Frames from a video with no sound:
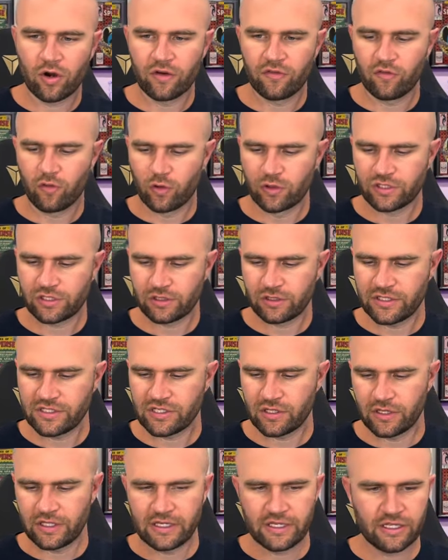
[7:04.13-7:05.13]
unfortunately,
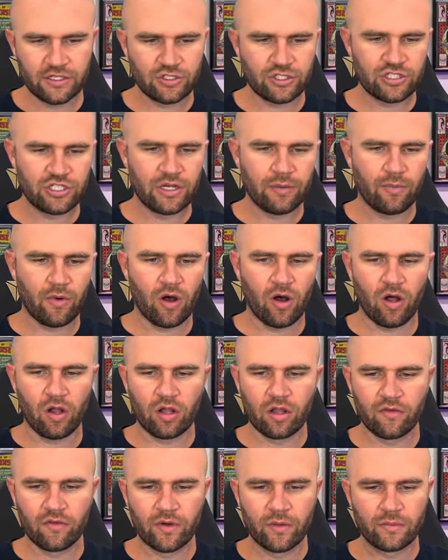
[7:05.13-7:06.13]
so they didn't ship
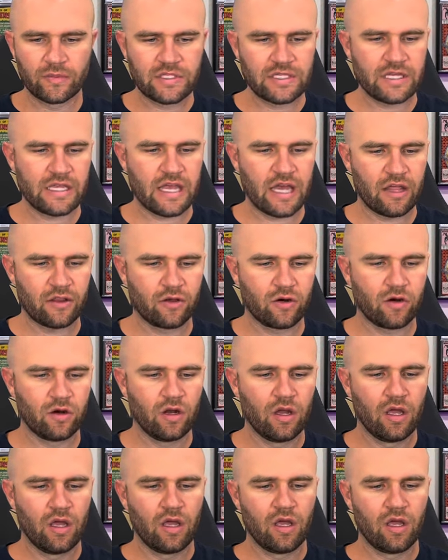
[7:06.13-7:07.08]
all of them together,